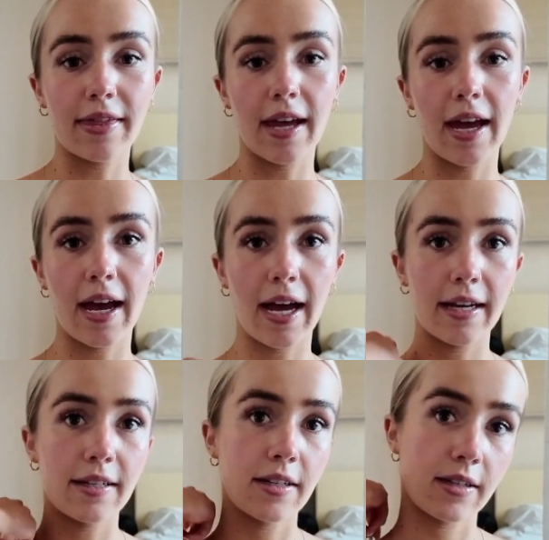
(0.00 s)
there
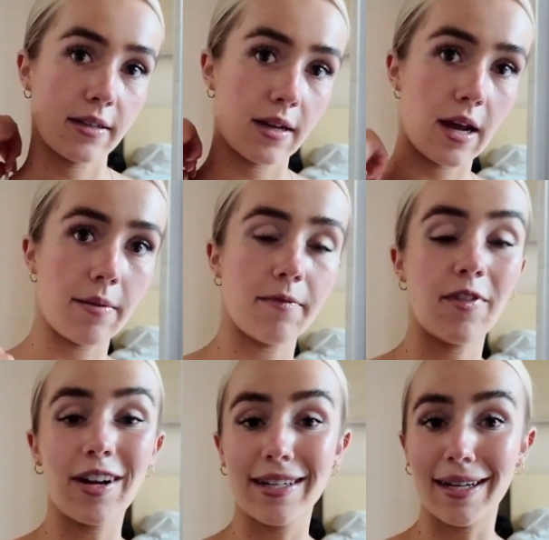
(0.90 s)
and
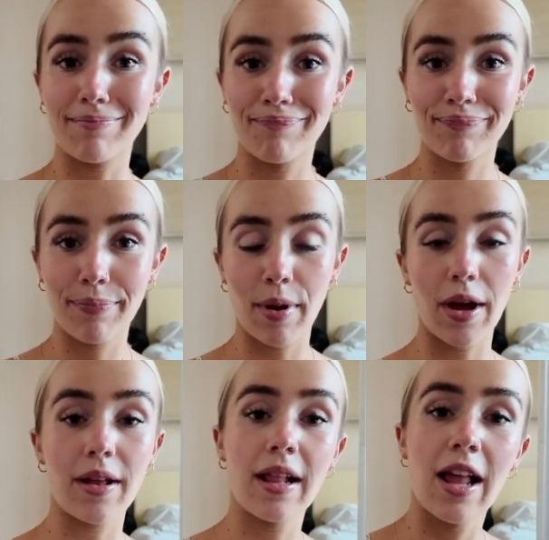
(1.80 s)
find it.
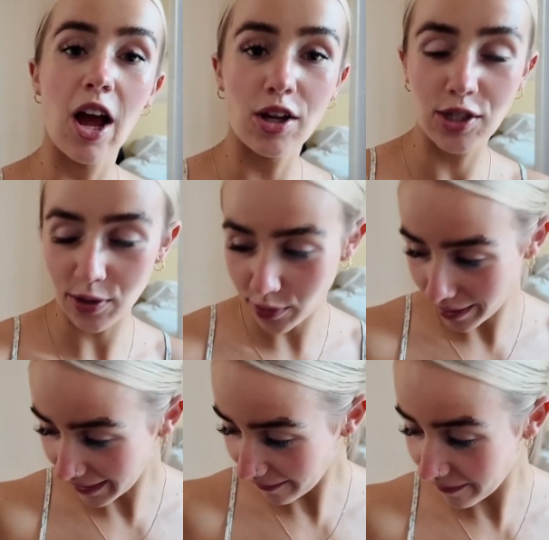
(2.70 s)
But do a
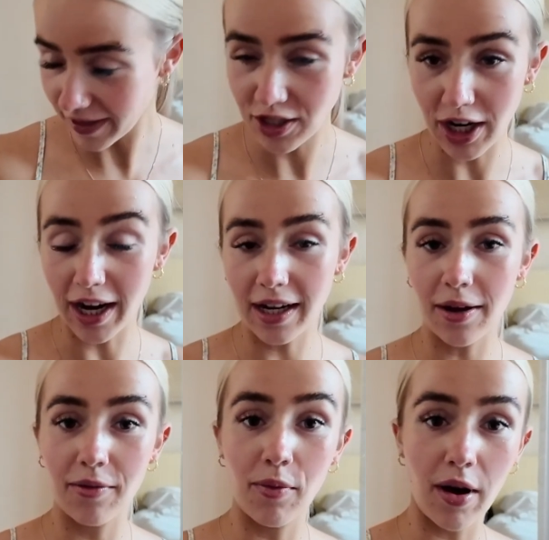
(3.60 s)
quick fit check
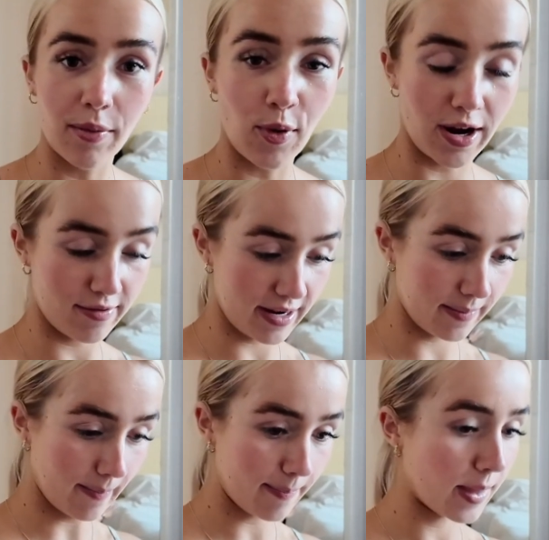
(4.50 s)
of what I'm
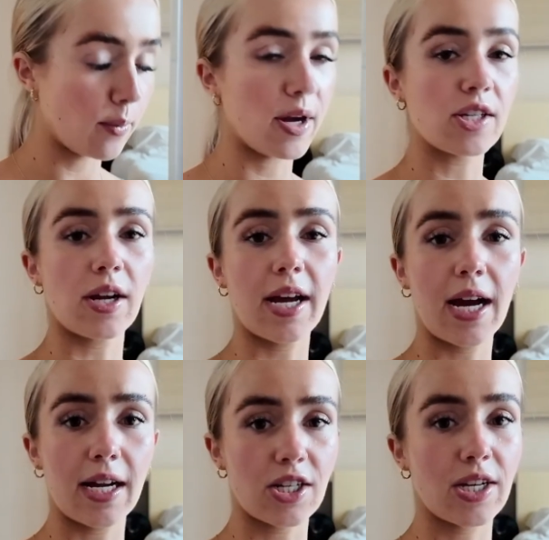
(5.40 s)
wearing, which I
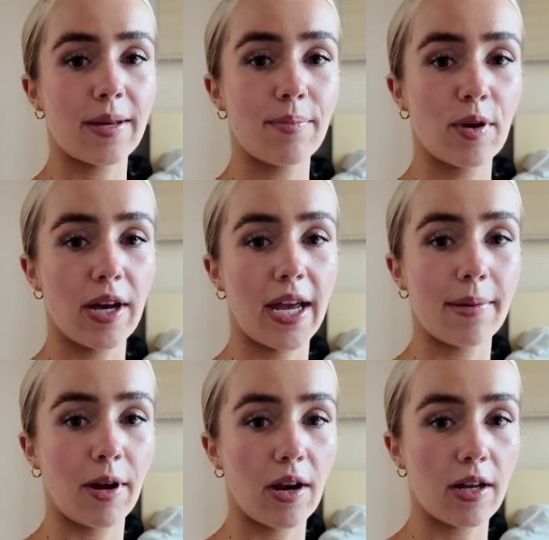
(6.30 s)
actually put in
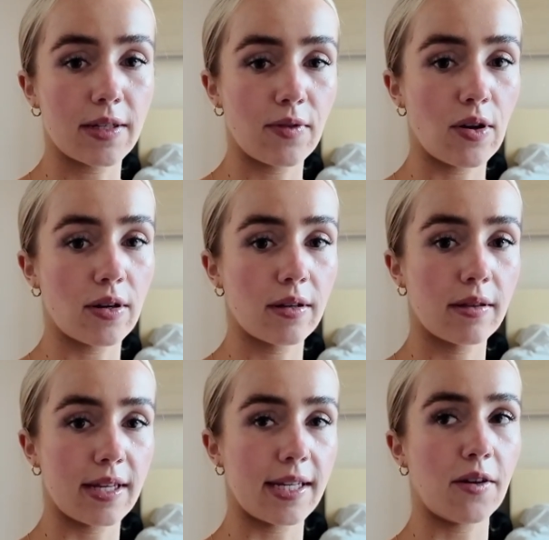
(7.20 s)
my last vlog,
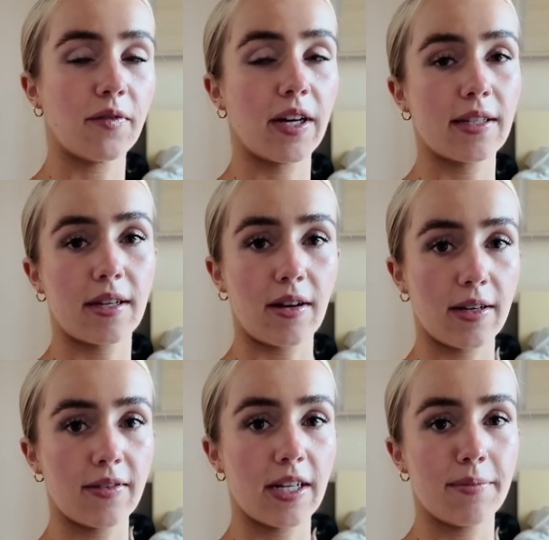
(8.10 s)
this outfit, because I
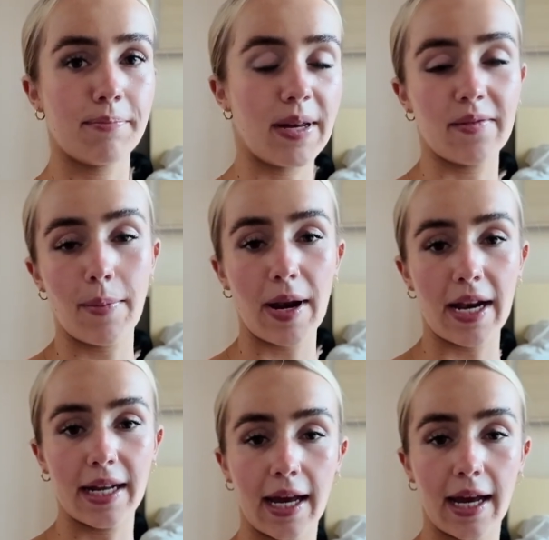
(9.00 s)
kind of did a bit of a planning